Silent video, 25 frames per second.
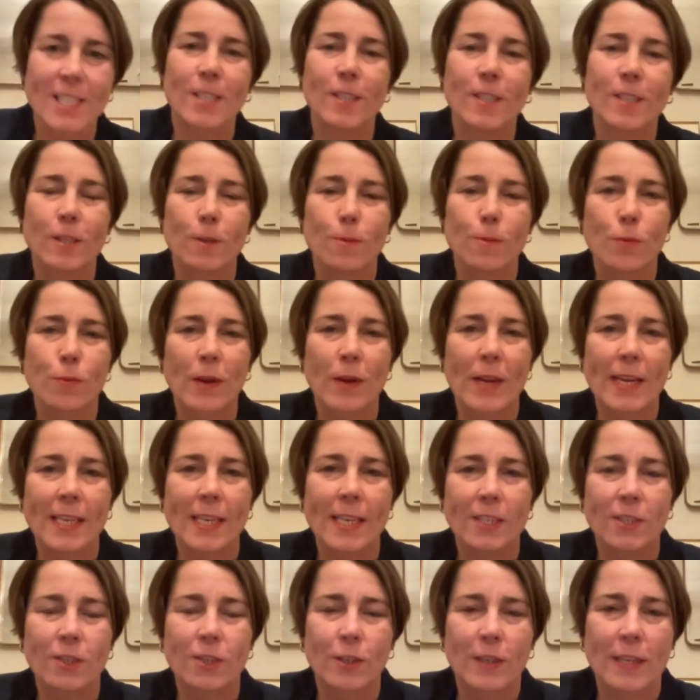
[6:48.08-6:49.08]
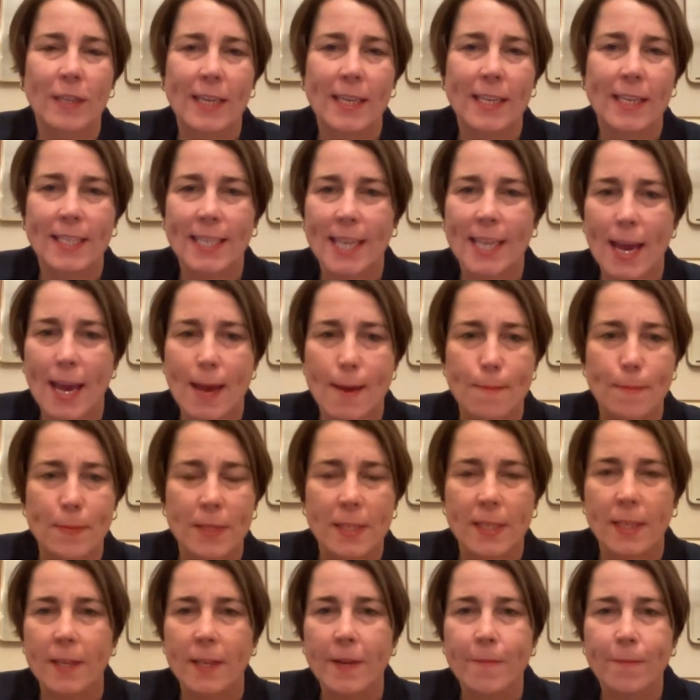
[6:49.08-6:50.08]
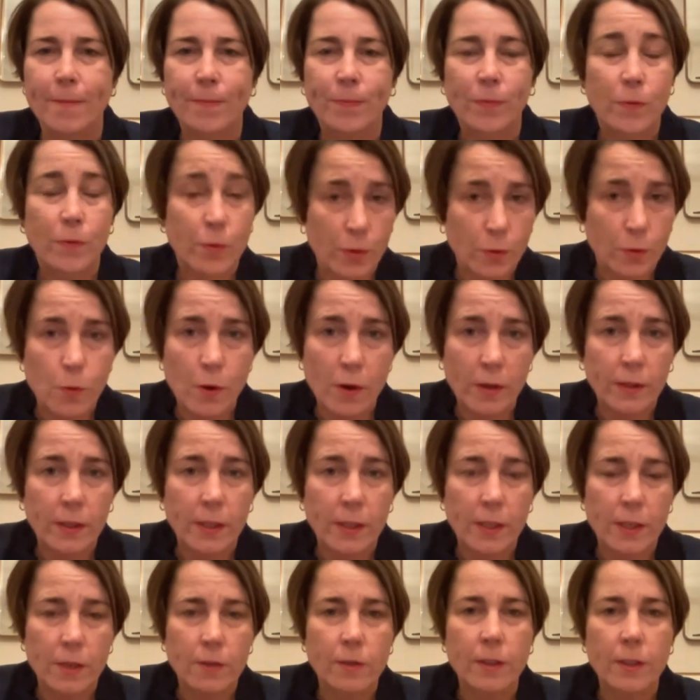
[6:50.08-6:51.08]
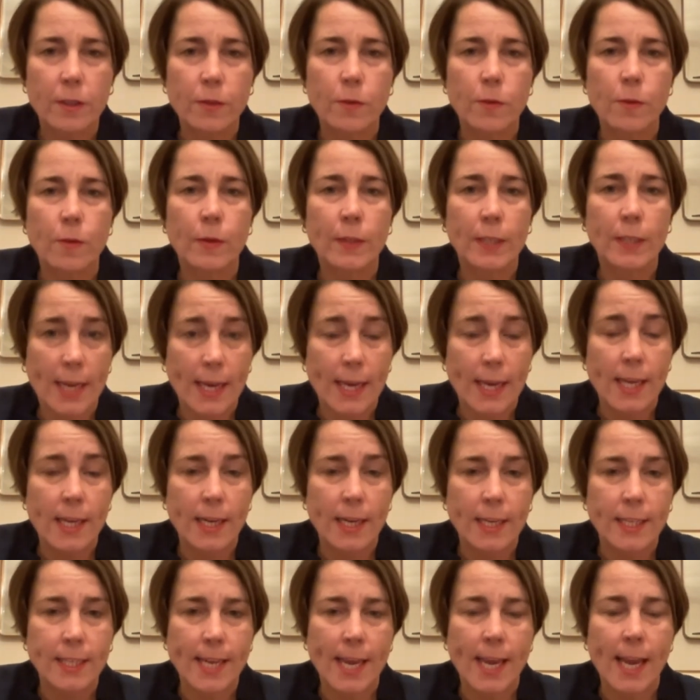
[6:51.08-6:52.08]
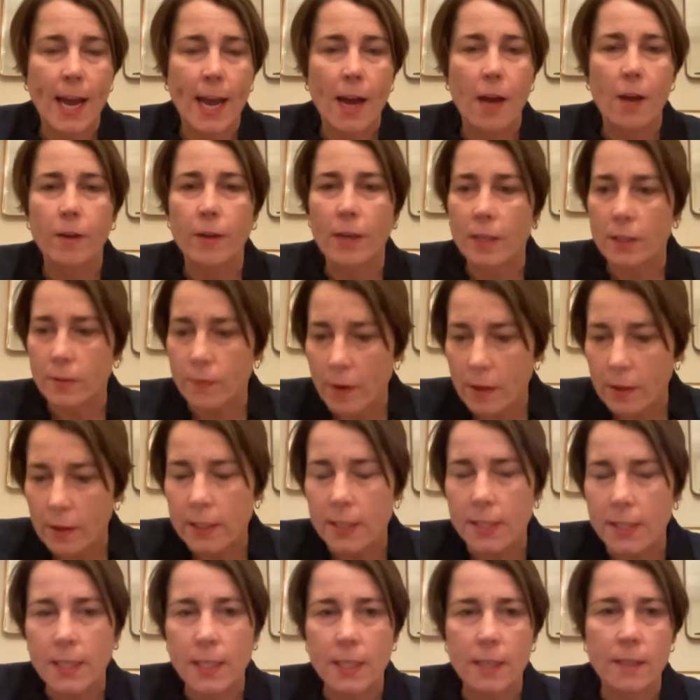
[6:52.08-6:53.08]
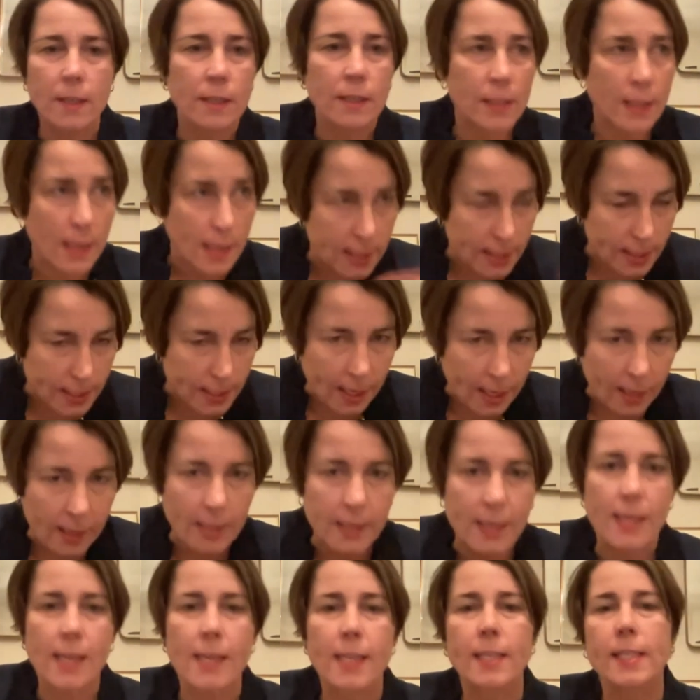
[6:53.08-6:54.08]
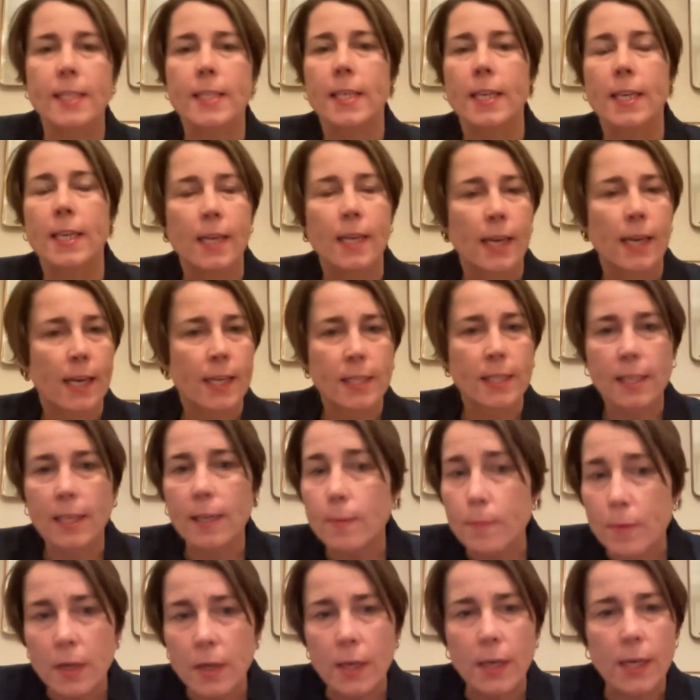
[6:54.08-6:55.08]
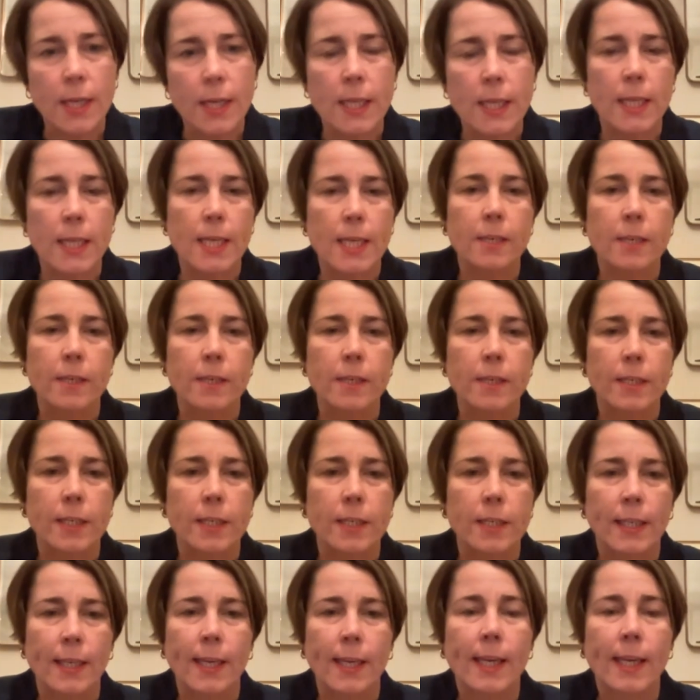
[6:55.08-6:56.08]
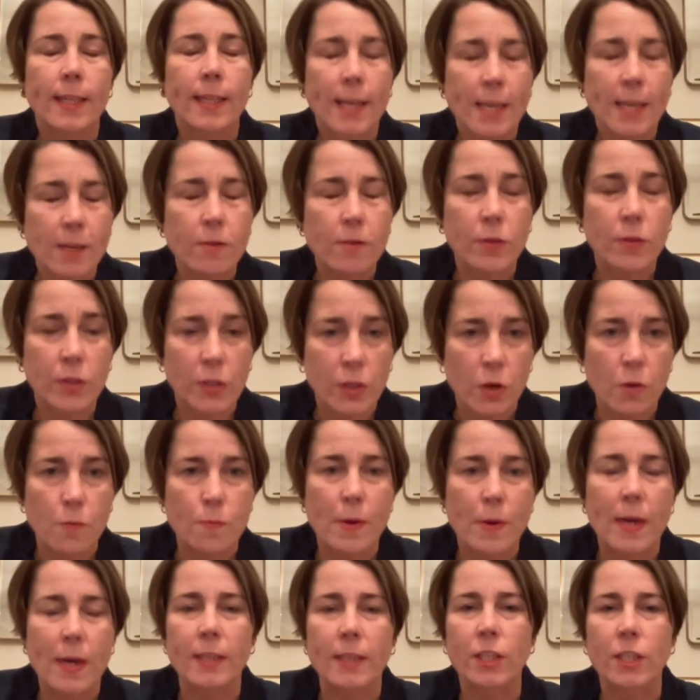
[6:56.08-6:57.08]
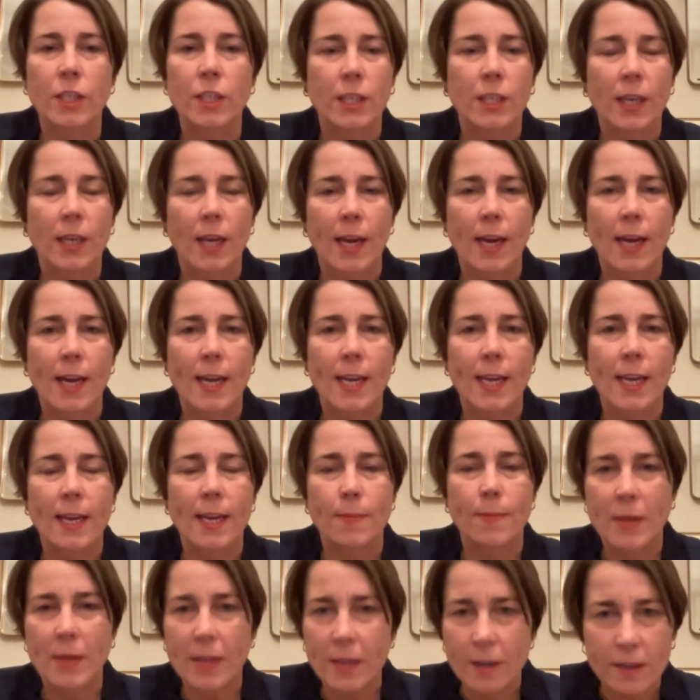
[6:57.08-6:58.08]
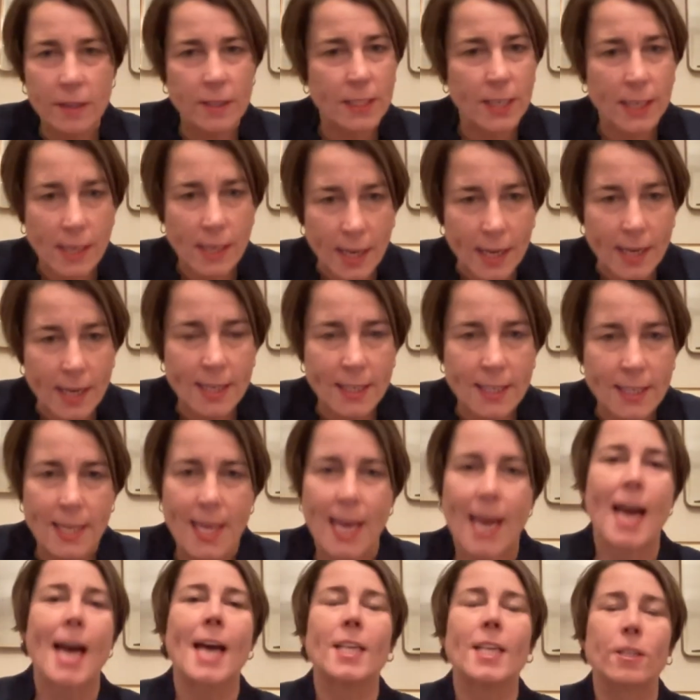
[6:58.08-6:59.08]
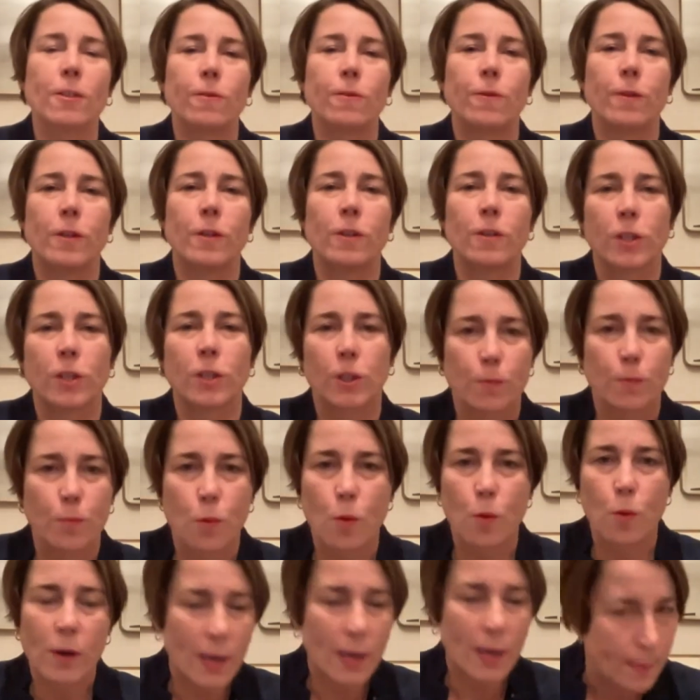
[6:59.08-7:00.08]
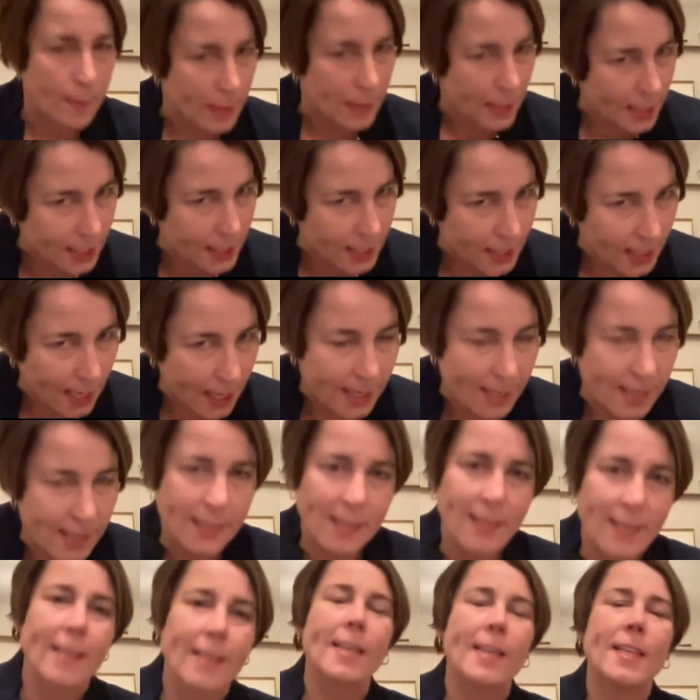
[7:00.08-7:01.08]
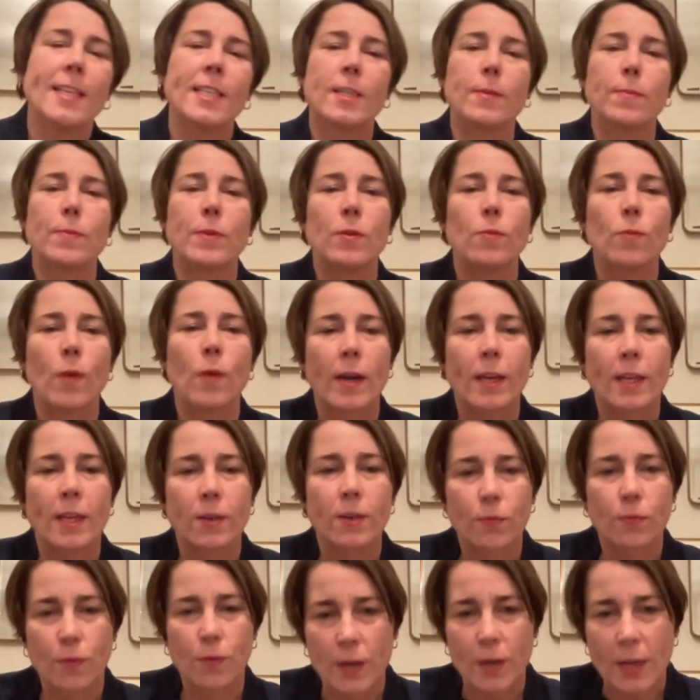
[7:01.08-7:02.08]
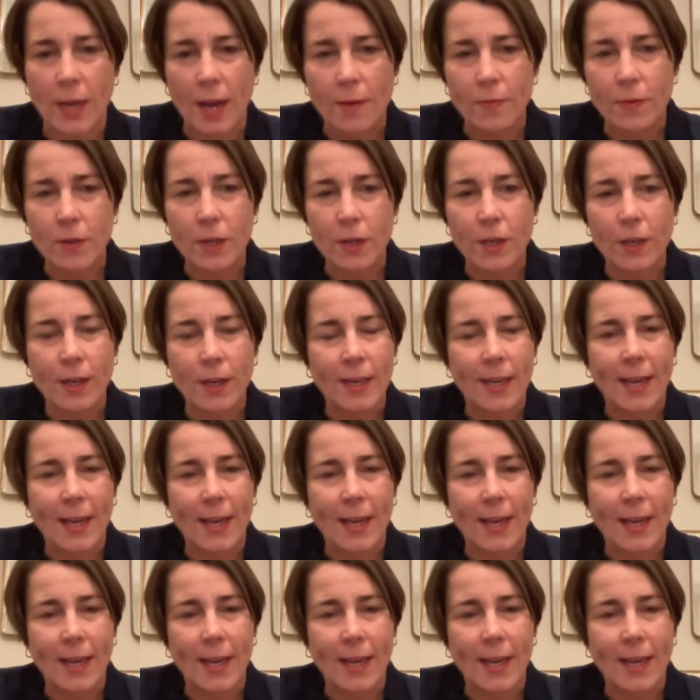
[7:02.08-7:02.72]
to the Braintree Dems for the work that you do day in and day out as volunteers, as delegates, as community leaders. Thank you so much. I am here tonight to ask for your support. I'm excited to be running for governor